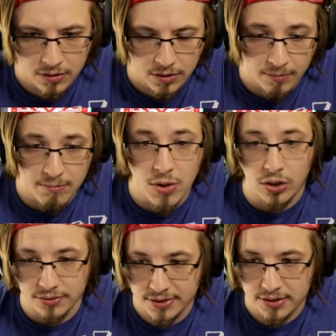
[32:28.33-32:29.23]

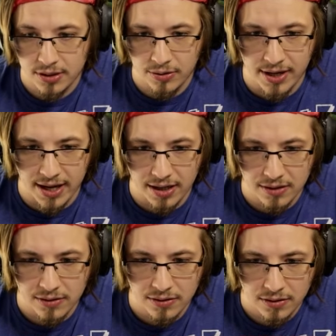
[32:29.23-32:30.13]
Mult, okay.
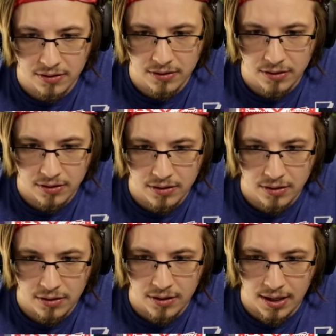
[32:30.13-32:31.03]

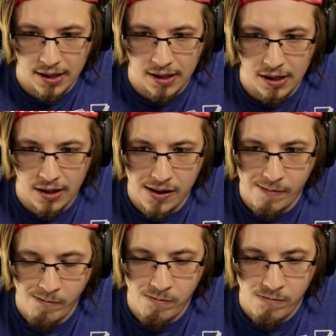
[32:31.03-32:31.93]
Um,